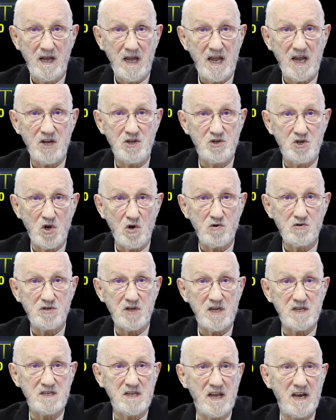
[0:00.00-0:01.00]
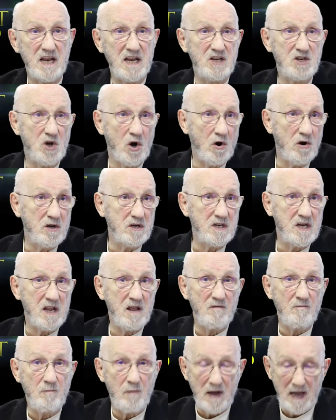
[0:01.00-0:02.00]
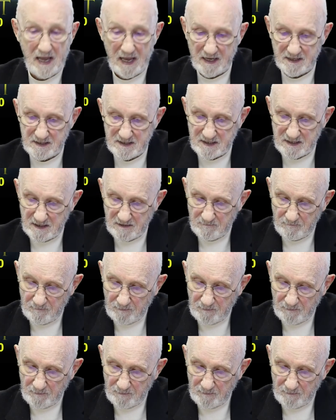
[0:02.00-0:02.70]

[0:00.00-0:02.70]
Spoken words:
He chose us in eternity of past.